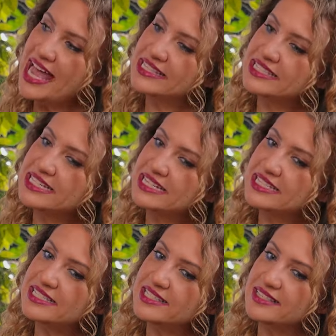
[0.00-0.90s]
as it
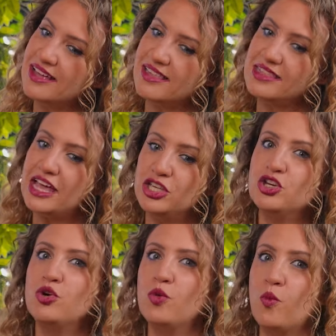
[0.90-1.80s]
is that
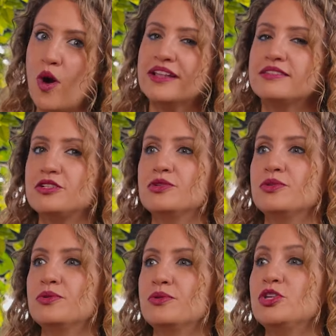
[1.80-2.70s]
you want to,